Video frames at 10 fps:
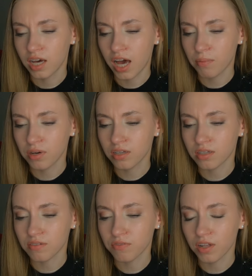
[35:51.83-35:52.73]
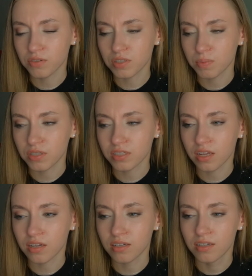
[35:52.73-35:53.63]
i'm gonna follow this
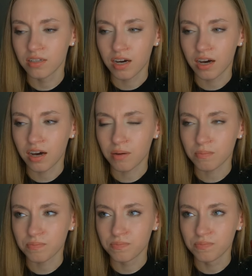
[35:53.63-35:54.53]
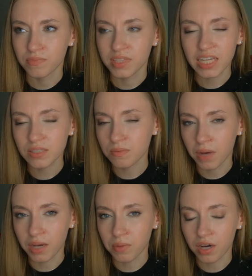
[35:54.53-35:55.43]
person um, that's
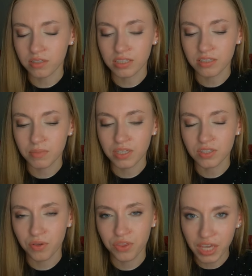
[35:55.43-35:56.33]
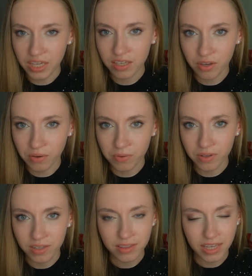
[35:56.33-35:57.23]
mind-boggling to me so thank you
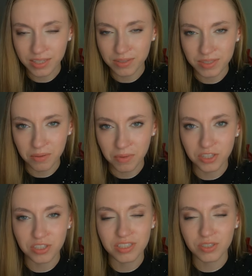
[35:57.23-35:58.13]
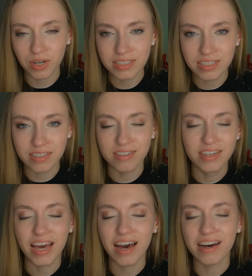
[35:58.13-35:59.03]
thank you so much it's crazy
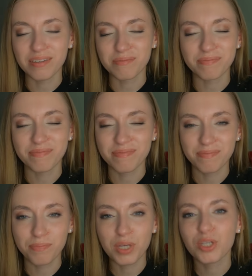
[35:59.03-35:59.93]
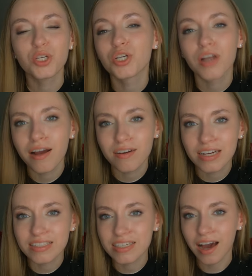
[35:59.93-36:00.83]
um, but you're not
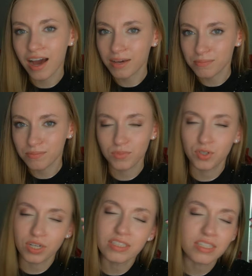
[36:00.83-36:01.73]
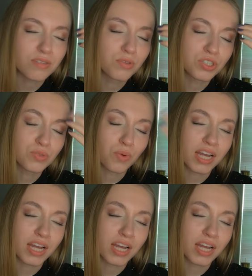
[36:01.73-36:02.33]
crazy i'm crazy which is why